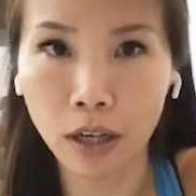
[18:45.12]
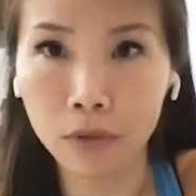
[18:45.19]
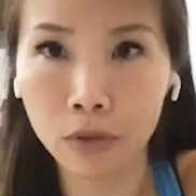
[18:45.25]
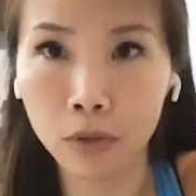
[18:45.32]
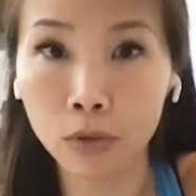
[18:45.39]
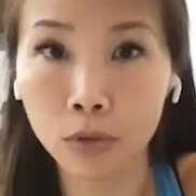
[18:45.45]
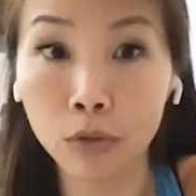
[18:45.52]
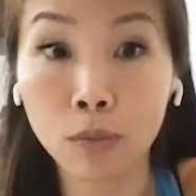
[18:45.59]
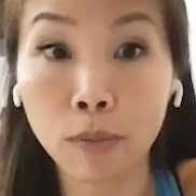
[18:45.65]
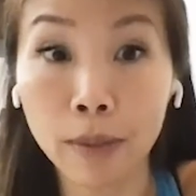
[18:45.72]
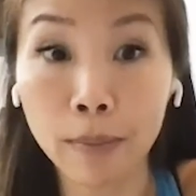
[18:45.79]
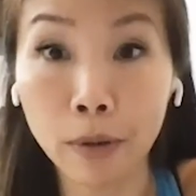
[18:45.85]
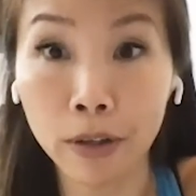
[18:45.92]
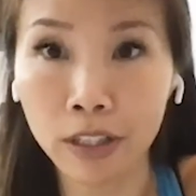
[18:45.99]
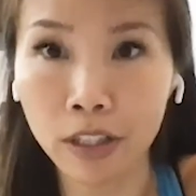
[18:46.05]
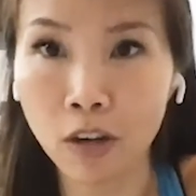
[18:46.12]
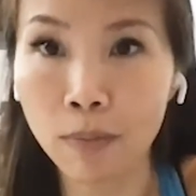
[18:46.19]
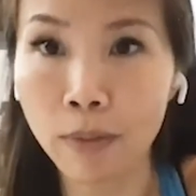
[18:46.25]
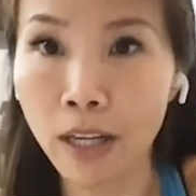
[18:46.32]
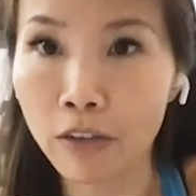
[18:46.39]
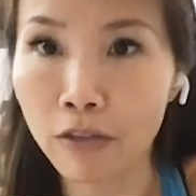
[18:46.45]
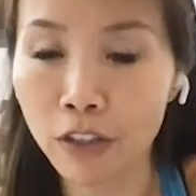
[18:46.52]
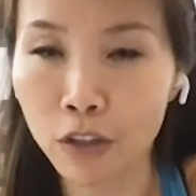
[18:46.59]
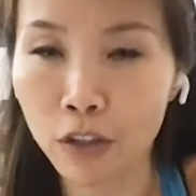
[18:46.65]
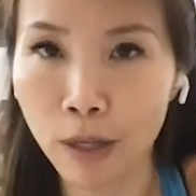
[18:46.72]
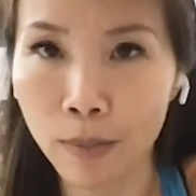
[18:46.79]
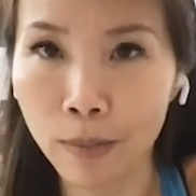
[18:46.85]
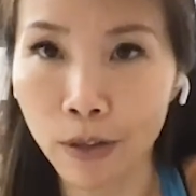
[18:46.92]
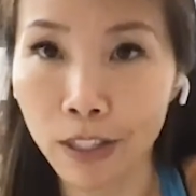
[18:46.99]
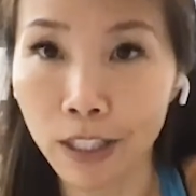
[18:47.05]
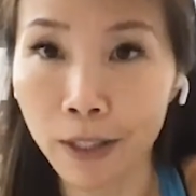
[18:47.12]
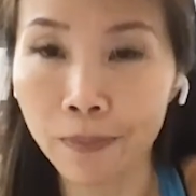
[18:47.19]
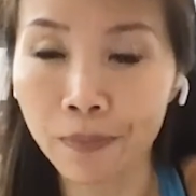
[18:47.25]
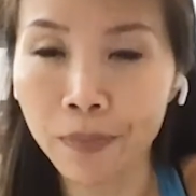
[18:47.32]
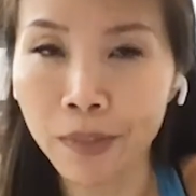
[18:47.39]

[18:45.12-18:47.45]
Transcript: to my body, or benefit to my body.